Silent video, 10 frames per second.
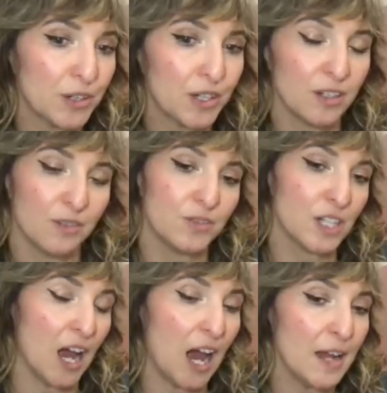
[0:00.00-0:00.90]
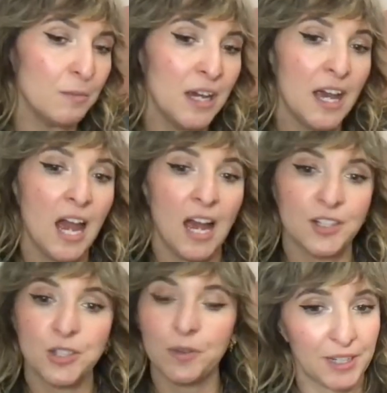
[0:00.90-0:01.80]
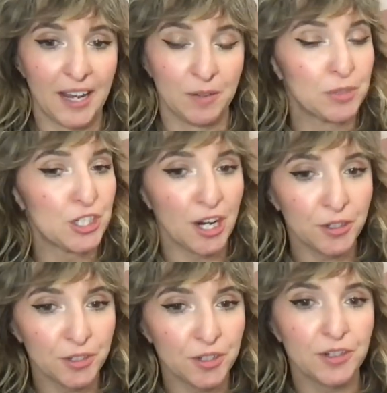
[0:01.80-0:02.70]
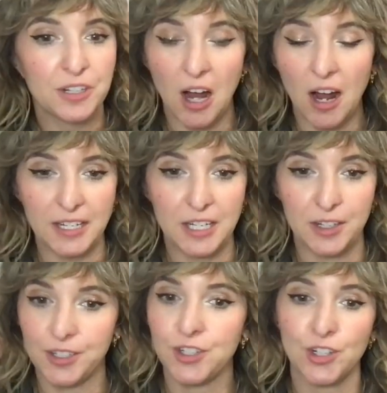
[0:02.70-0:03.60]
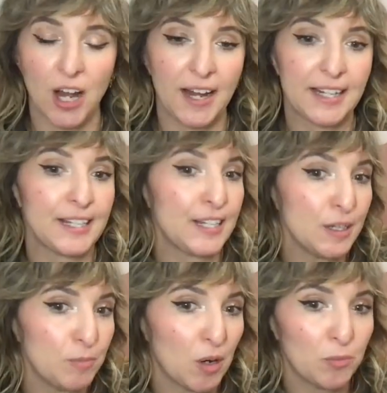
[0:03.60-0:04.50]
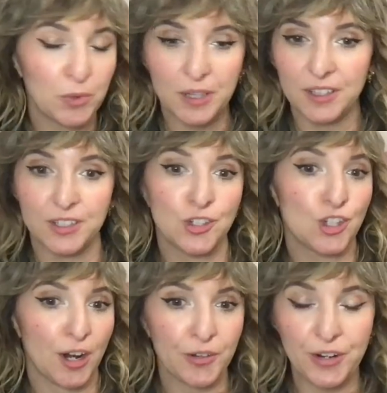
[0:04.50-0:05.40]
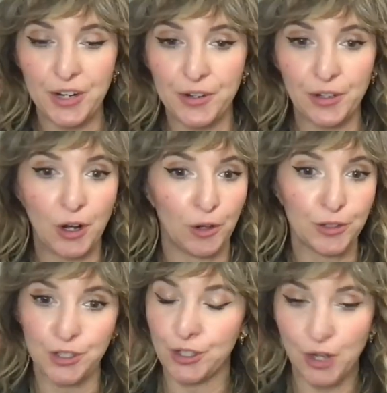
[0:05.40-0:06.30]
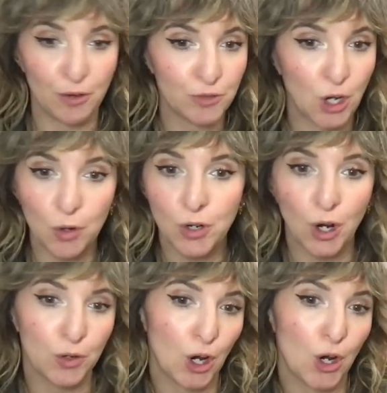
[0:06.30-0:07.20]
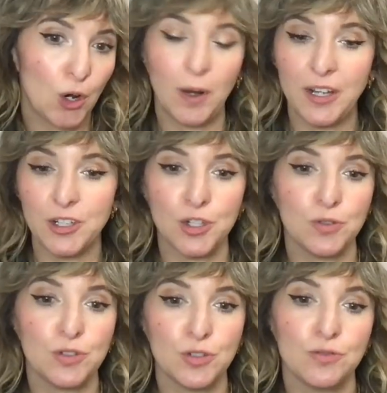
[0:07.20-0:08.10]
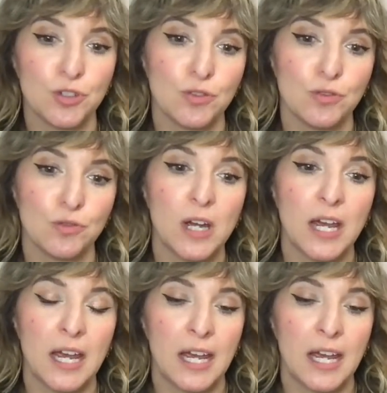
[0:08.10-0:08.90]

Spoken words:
period of time. So again, projectors are not here to try and keep up with this generator culture of go, go, go and do, do, do.